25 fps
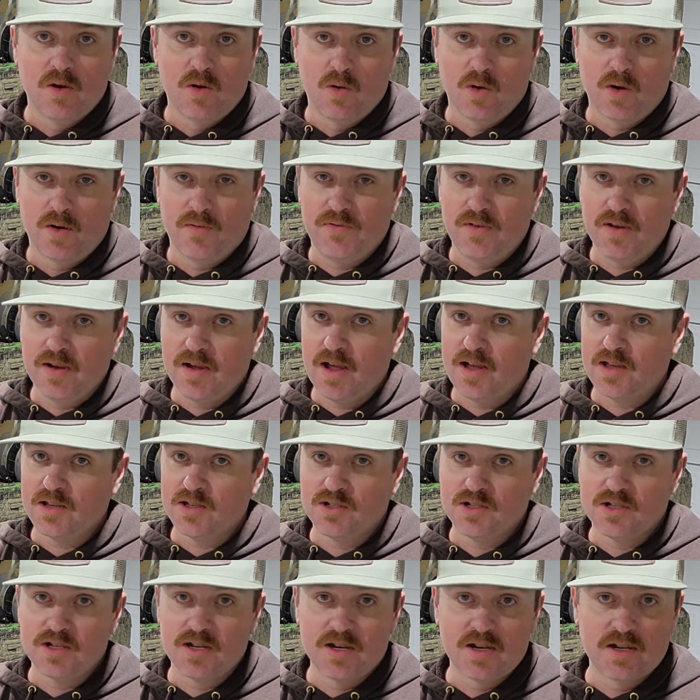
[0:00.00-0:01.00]
or if you got
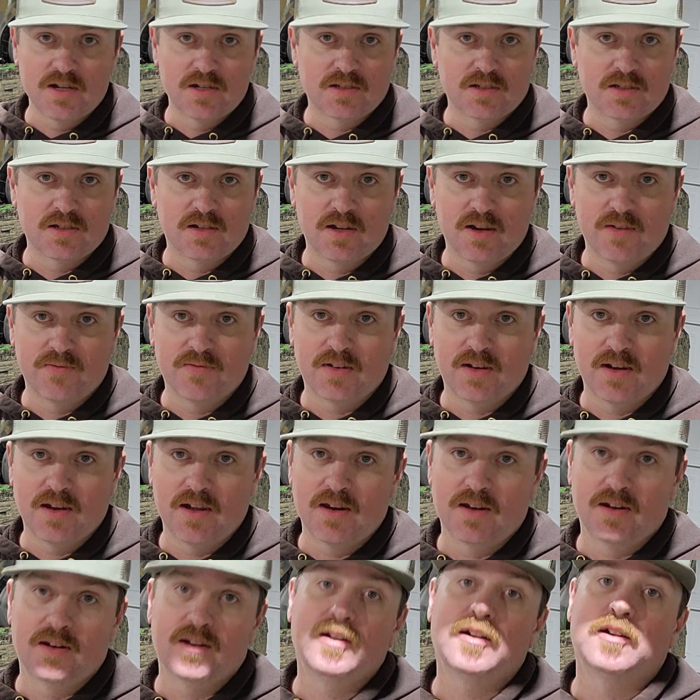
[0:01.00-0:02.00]
just enough to
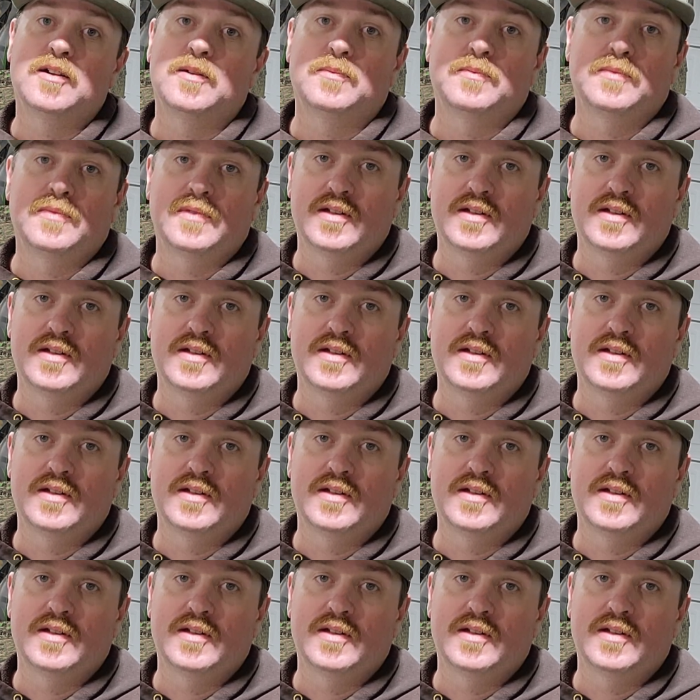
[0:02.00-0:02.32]
get it up,